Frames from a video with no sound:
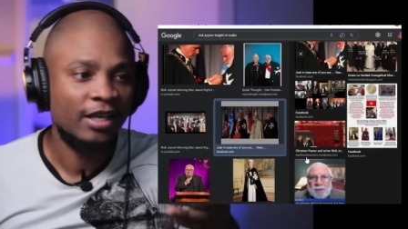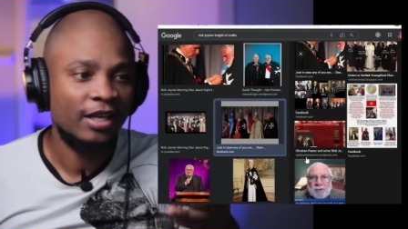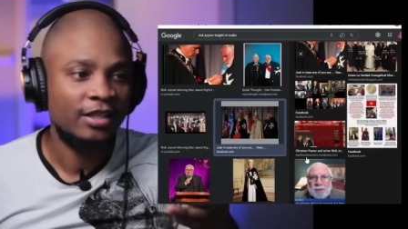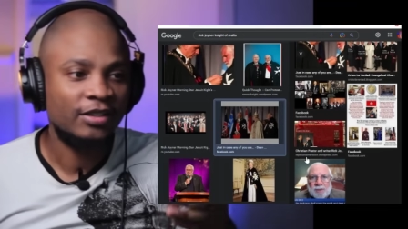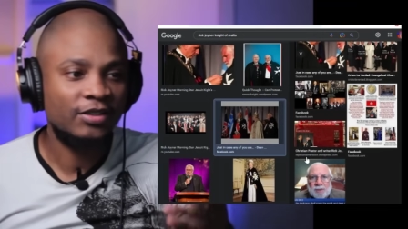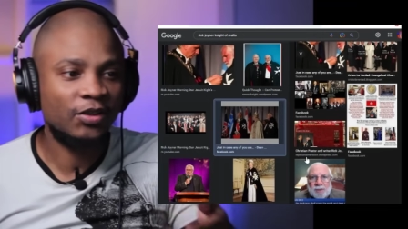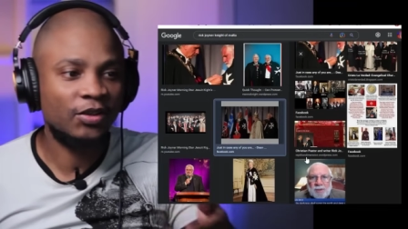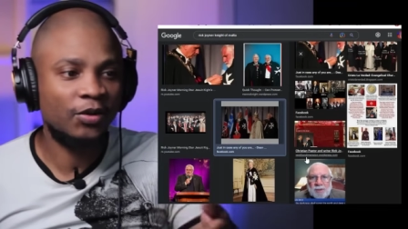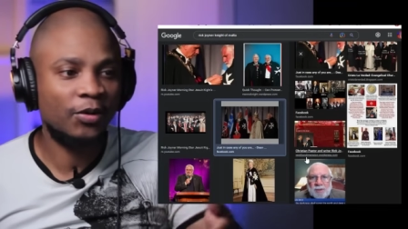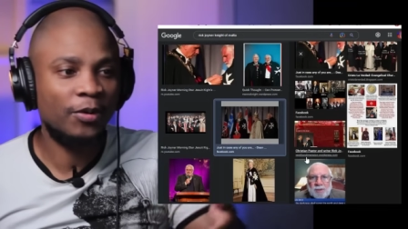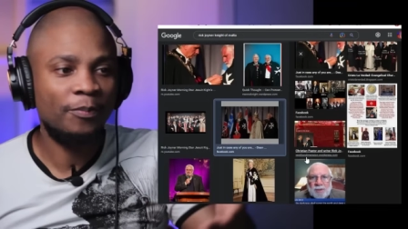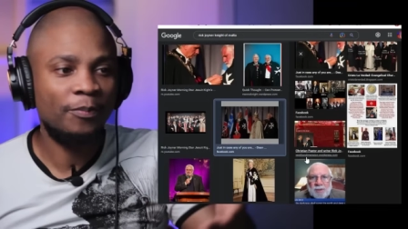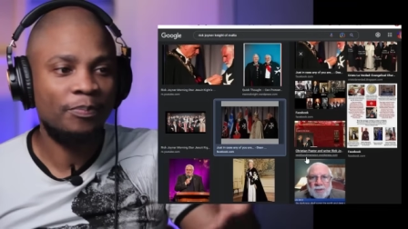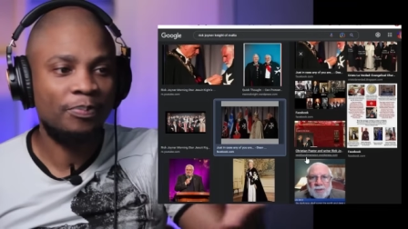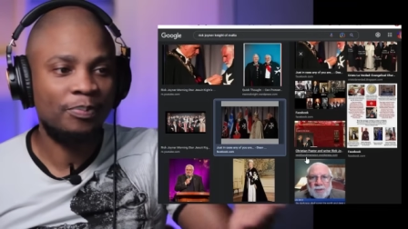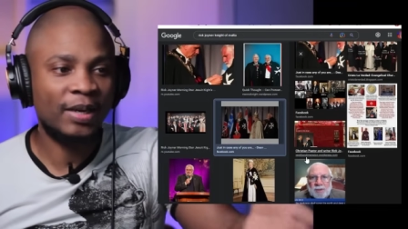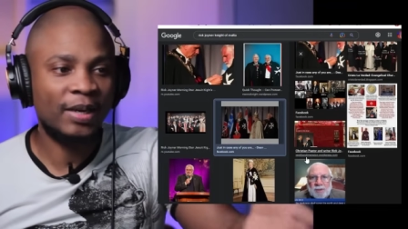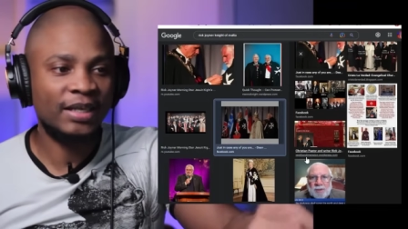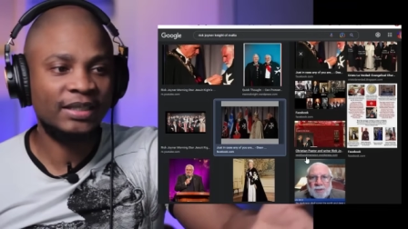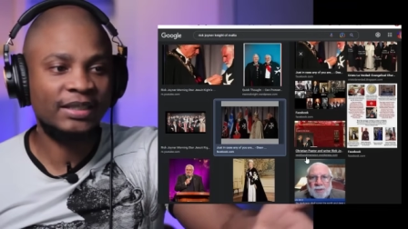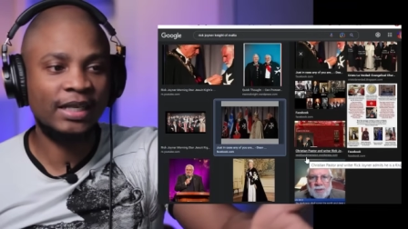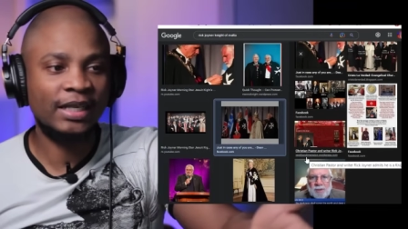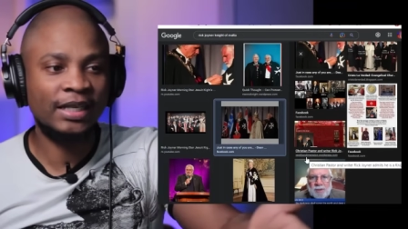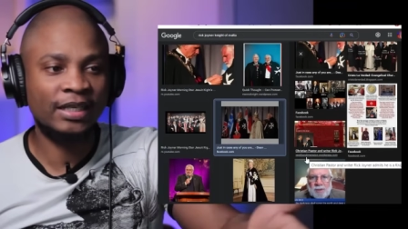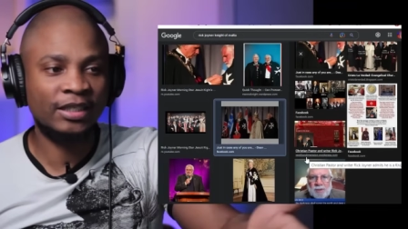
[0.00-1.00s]
So
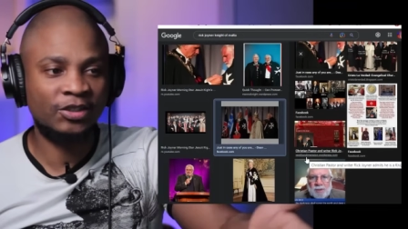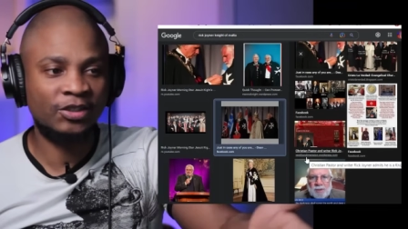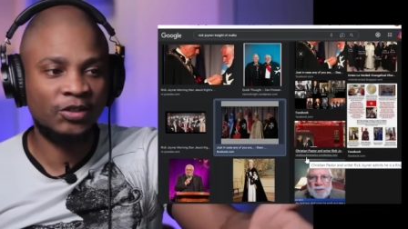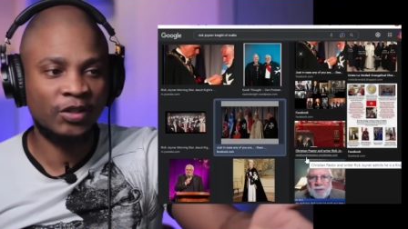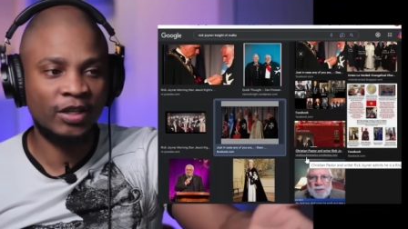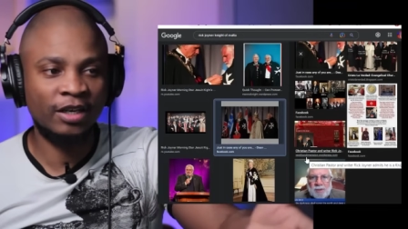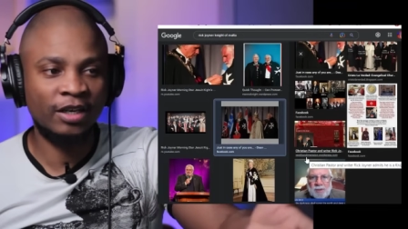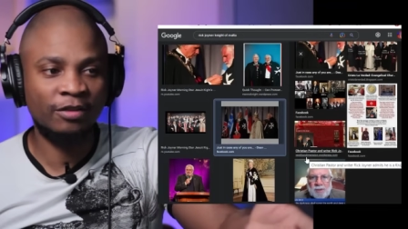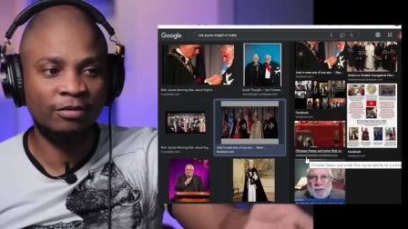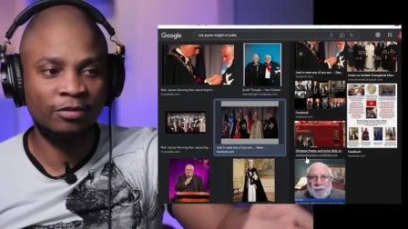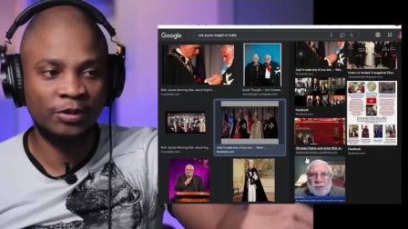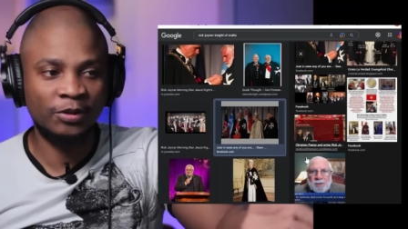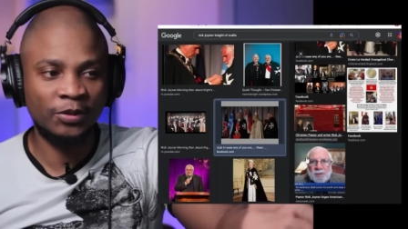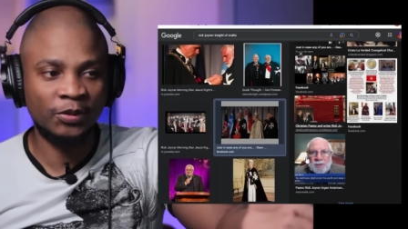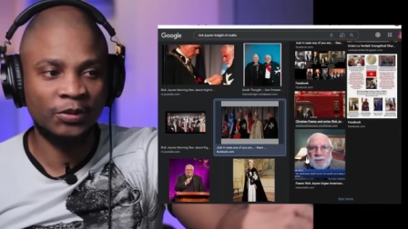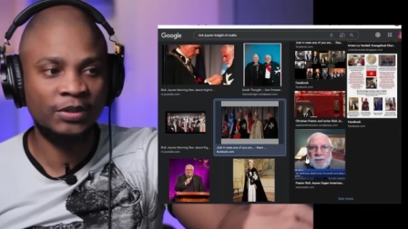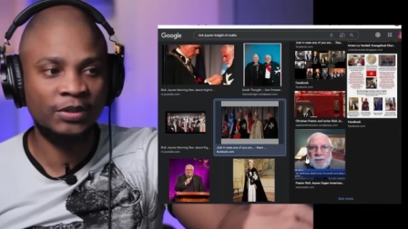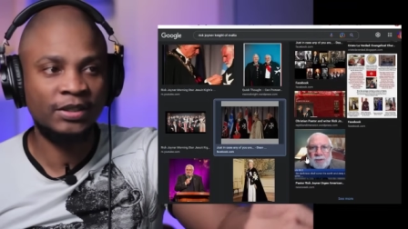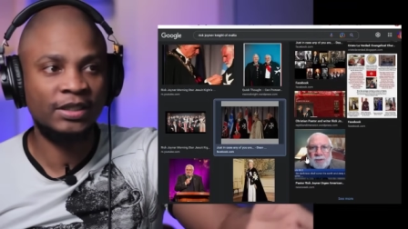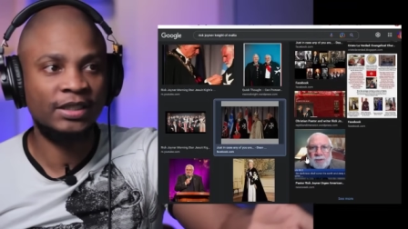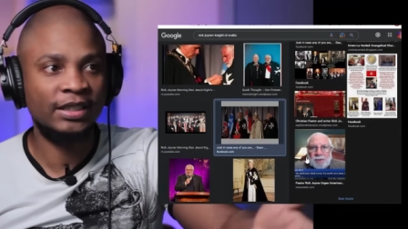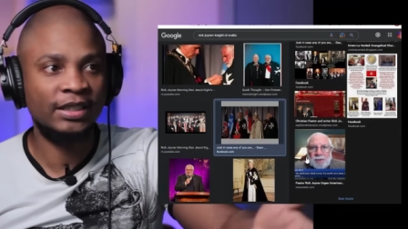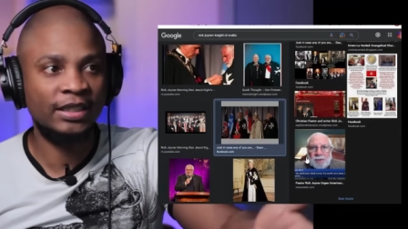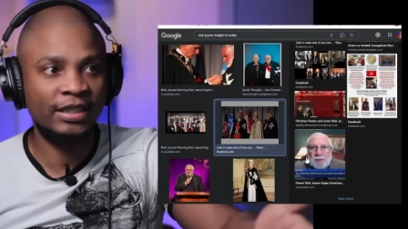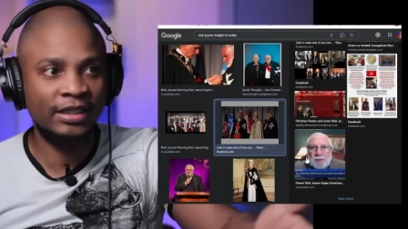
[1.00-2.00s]
Pastor Rick Joyner, for
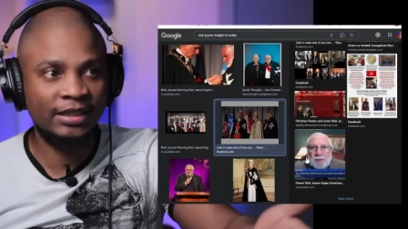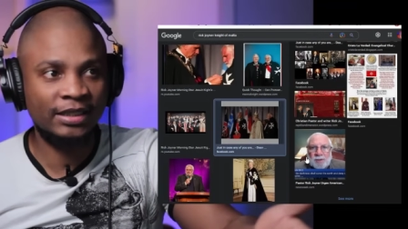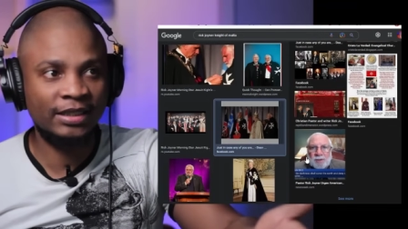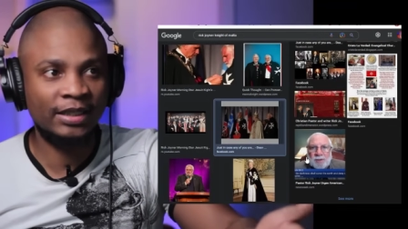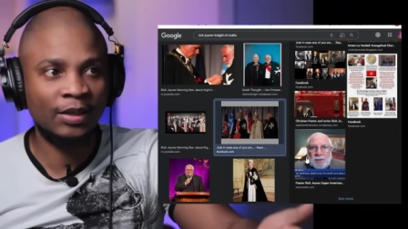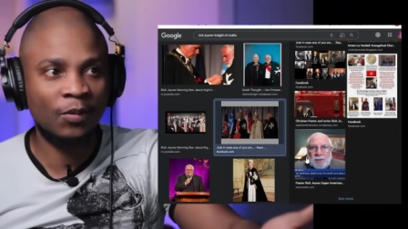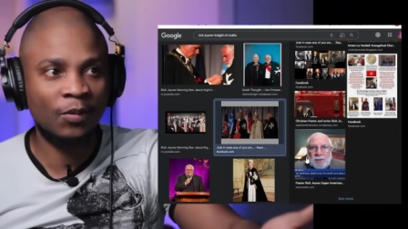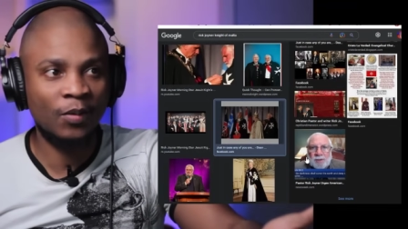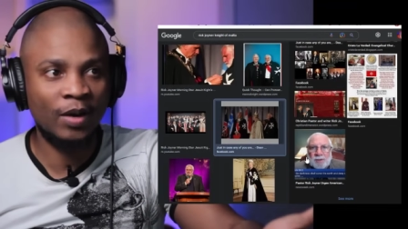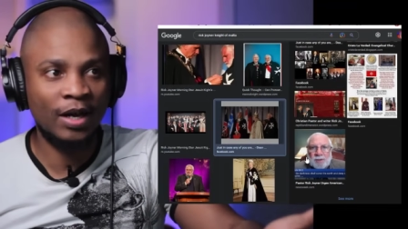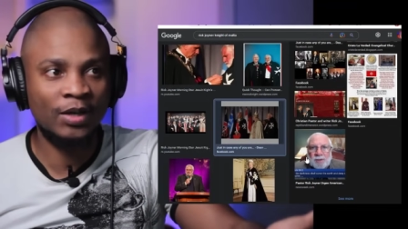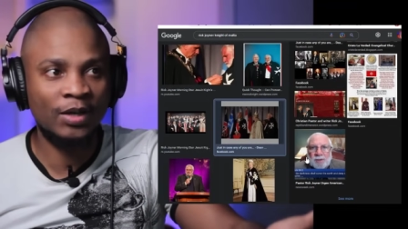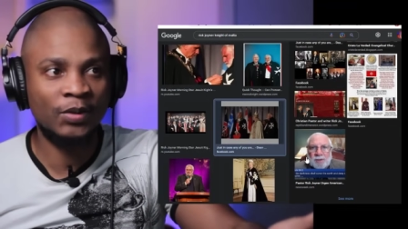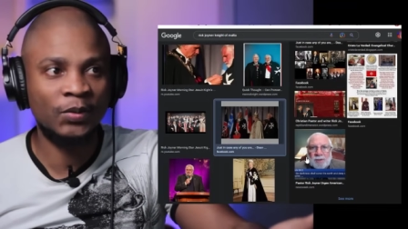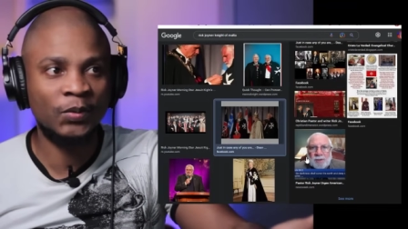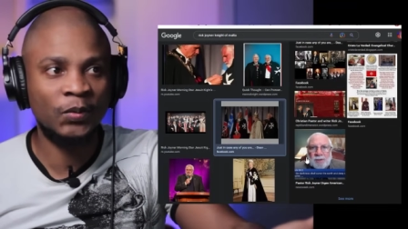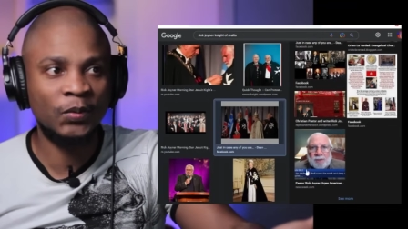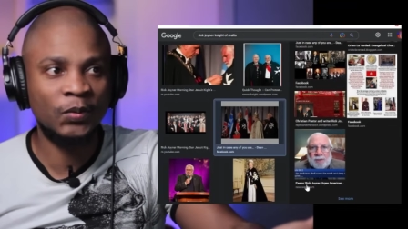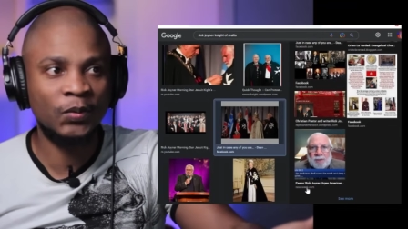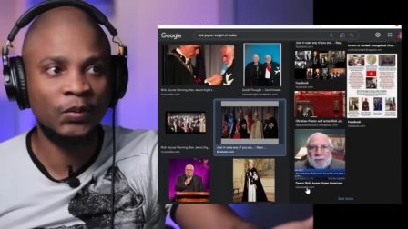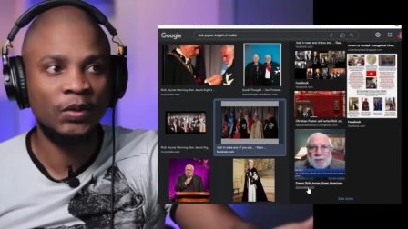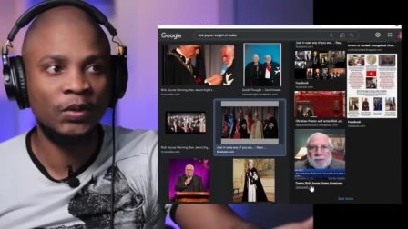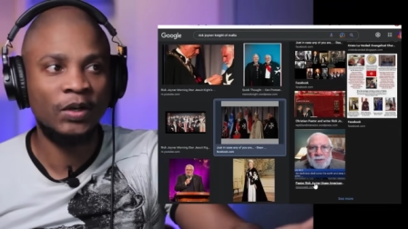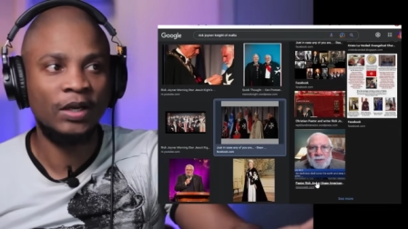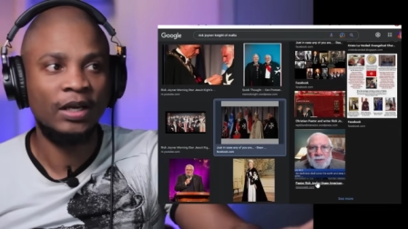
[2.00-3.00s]
those, he's the one
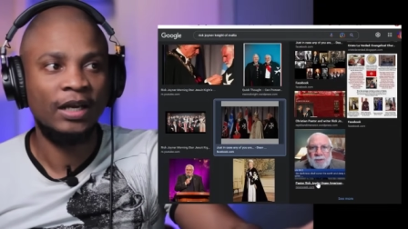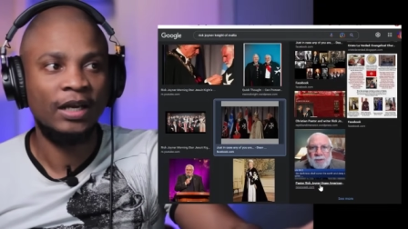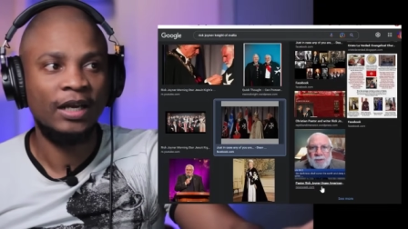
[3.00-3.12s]
who,